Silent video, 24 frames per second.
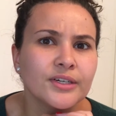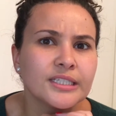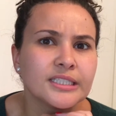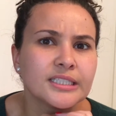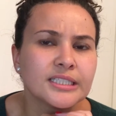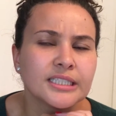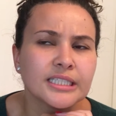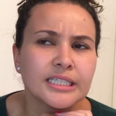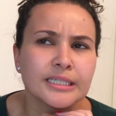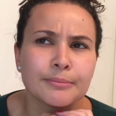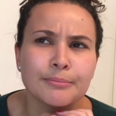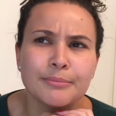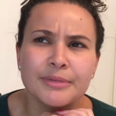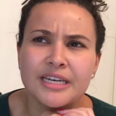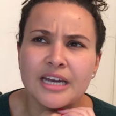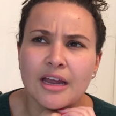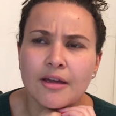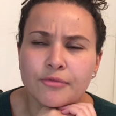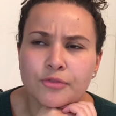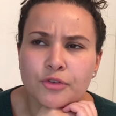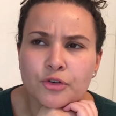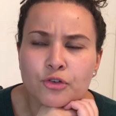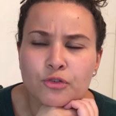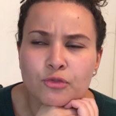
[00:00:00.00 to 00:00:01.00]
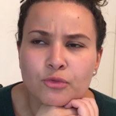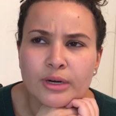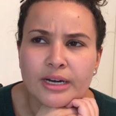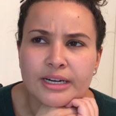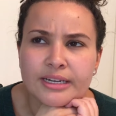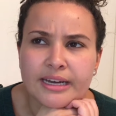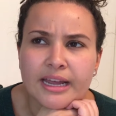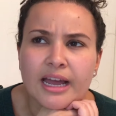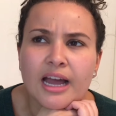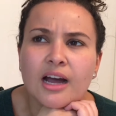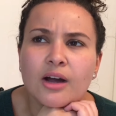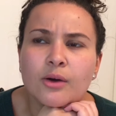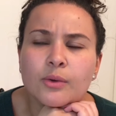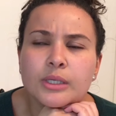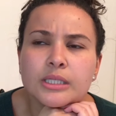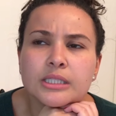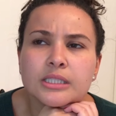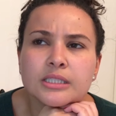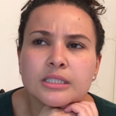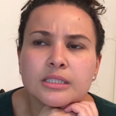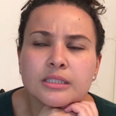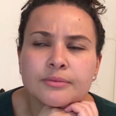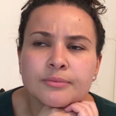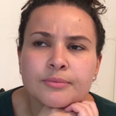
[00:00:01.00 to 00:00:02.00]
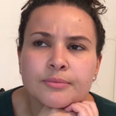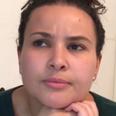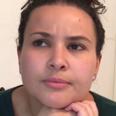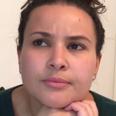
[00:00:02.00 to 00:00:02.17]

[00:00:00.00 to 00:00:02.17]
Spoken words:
It's like mid-afternoon right now. It's